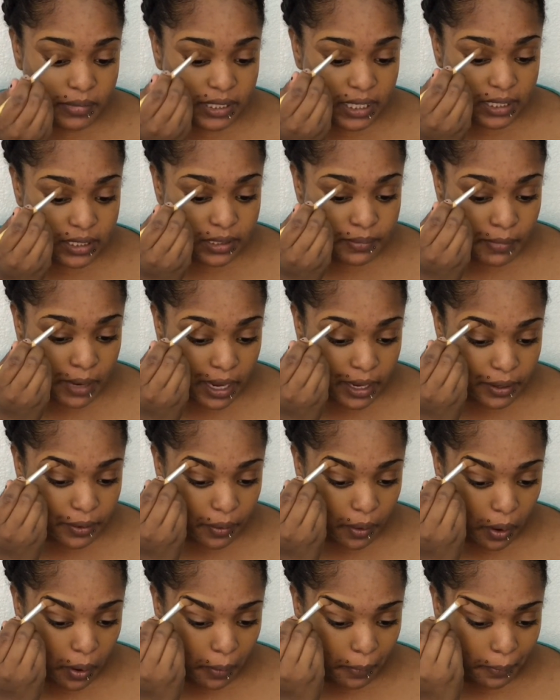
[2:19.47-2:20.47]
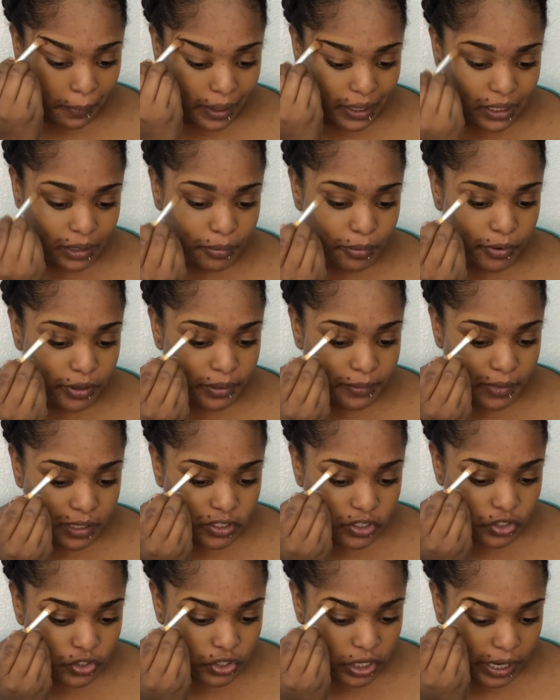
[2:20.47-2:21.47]
Since mine are already pretty
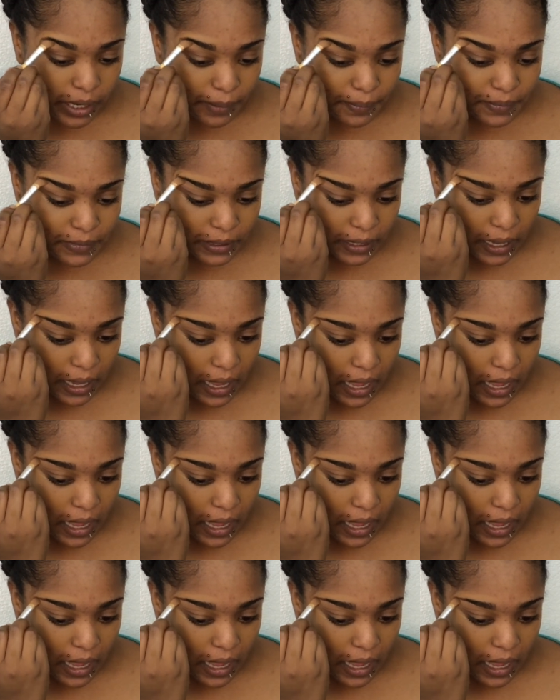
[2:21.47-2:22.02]
much shaped,